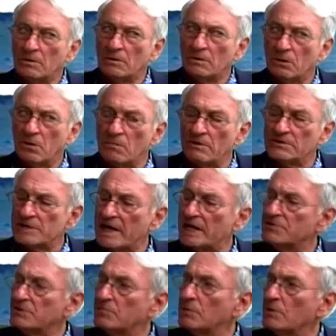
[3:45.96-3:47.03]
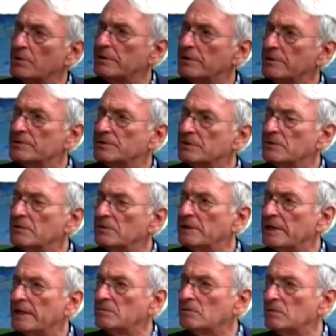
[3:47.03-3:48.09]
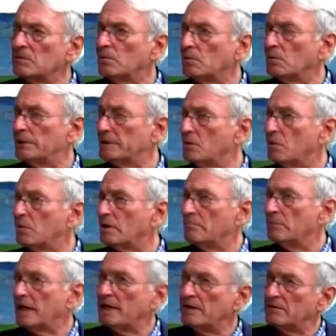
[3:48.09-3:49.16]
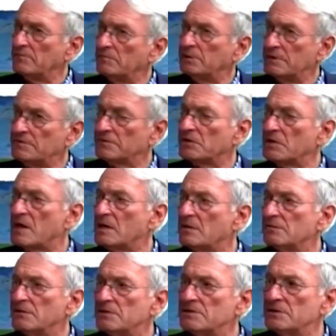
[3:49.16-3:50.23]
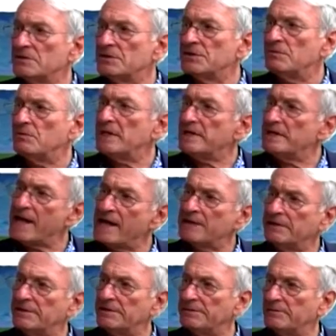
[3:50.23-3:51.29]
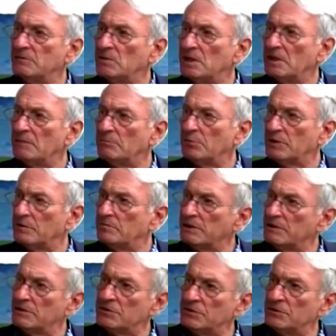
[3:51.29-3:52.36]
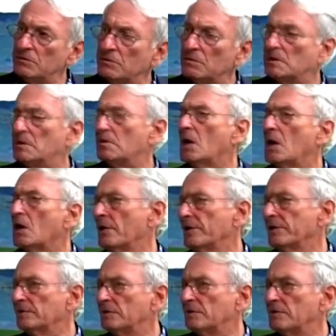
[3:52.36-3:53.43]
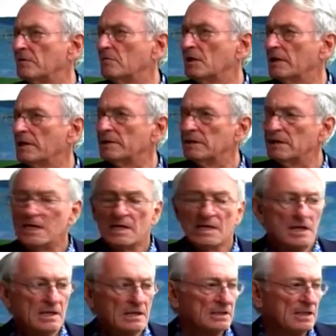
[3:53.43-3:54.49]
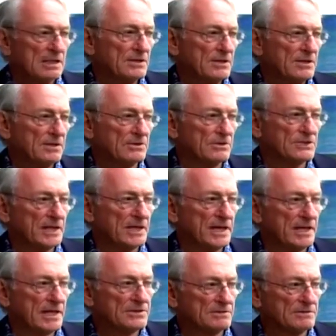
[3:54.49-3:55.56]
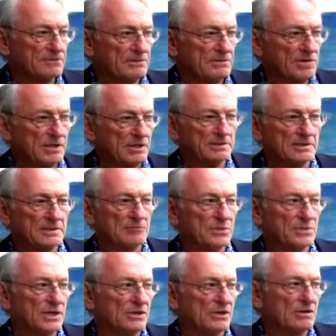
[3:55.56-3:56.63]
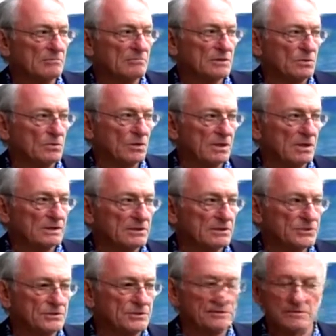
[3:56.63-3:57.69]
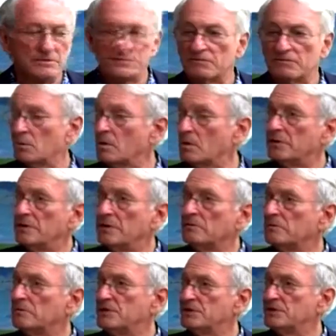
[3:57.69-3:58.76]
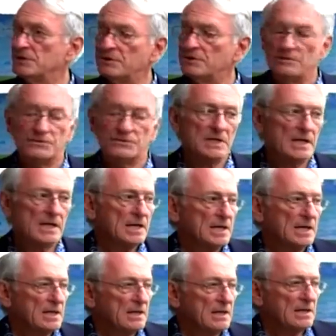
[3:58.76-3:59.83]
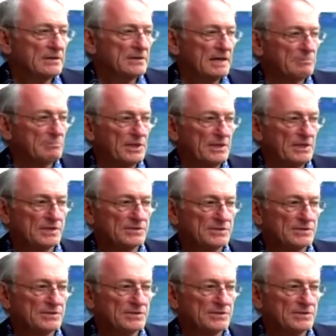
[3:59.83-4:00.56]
homicides or murders that were recorded by the police photographers, and then she reenacted them and put them into art in her mind. Now here she has a female in a barrel but wearing the shoes of Dorothy, the red shoes. And that piece